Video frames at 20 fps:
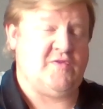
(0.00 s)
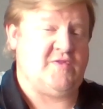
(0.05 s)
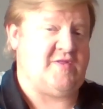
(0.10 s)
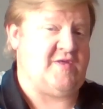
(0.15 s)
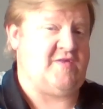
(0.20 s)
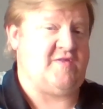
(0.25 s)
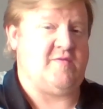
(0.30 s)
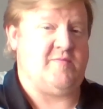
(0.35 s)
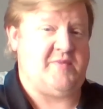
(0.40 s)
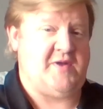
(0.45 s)

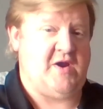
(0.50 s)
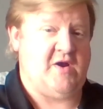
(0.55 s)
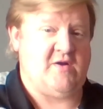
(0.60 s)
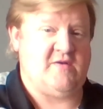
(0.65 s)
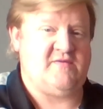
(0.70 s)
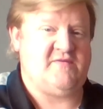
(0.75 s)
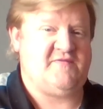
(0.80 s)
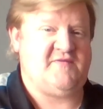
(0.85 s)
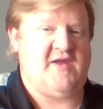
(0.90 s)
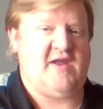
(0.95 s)

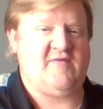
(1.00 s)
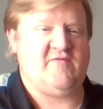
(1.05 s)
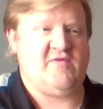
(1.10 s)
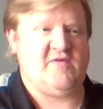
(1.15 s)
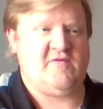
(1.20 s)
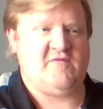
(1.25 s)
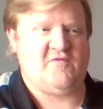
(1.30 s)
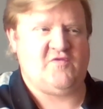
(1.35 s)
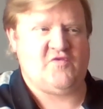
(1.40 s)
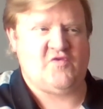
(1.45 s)
disappeared in
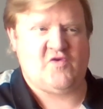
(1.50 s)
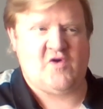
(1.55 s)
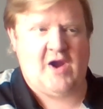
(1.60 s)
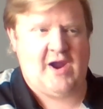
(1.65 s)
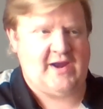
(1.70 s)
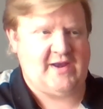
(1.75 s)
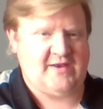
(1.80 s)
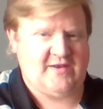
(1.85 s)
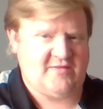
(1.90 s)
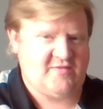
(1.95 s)
favor of
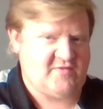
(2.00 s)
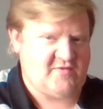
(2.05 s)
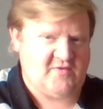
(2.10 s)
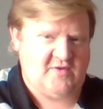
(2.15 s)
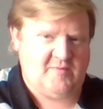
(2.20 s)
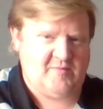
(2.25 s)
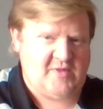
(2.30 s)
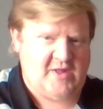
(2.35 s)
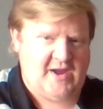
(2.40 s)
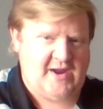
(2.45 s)
trying to
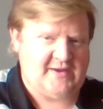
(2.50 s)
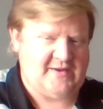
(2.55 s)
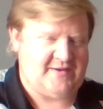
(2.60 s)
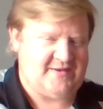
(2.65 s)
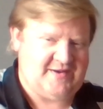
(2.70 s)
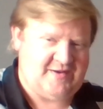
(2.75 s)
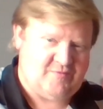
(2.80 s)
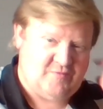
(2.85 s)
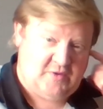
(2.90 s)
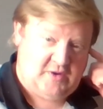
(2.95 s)
streamline. It
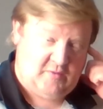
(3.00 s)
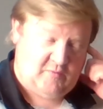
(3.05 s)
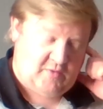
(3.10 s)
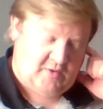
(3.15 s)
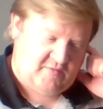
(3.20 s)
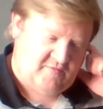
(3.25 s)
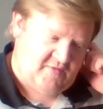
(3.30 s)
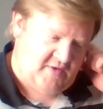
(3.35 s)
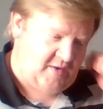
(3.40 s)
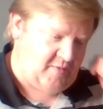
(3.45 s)
didn't really
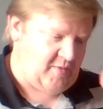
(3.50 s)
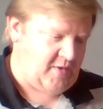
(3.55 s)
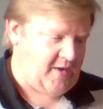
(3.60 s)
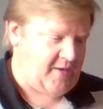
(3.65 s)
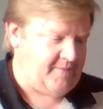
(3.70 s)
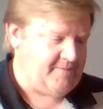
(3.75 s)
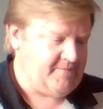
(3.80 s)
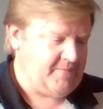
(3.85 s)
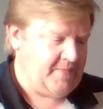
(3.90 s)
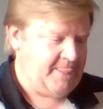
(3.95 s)
work very
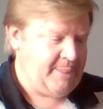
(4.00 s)
well.